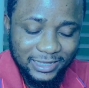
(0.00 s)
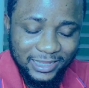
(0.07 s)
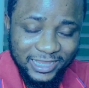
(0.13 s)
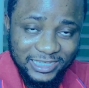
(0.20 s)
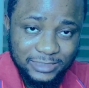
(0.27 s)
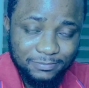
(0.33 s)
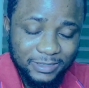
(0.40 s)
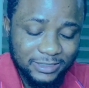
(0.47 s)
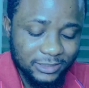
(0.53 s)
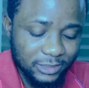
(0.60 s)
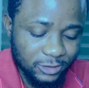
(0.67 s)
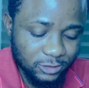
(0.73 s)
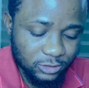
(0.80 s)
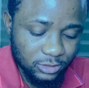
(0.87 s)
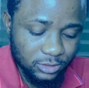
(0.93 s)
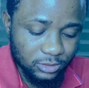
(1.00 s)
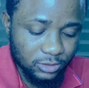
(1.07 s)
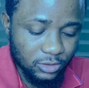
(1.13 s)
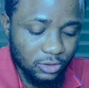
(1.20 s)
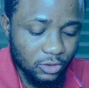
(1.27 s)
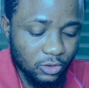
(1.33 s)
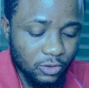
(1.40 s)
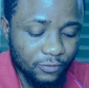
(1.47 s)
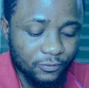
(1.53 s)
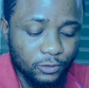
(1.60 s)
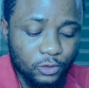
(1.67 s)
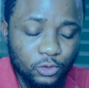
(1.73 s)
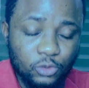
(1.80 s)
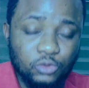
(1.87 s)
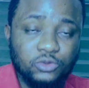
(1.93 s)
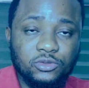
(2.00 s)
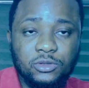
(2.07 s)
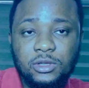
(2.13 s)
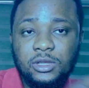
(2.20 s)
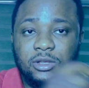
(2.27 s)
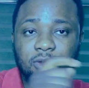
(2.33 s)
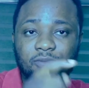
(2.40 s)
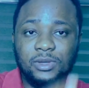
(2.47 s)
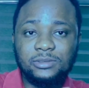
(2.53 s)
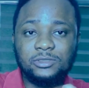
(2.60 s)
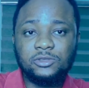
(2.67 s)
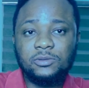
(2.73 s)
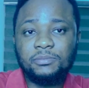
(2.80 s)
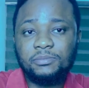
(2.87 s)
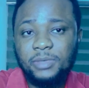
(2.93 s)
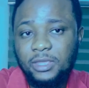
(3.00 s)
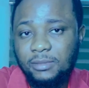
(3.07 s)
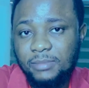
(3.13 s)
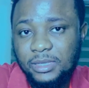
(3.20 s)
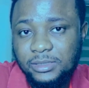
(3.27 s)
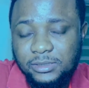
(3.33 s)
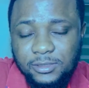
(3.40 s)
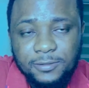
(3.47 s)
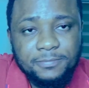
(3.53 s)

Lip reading: expectation of huge ransom payments.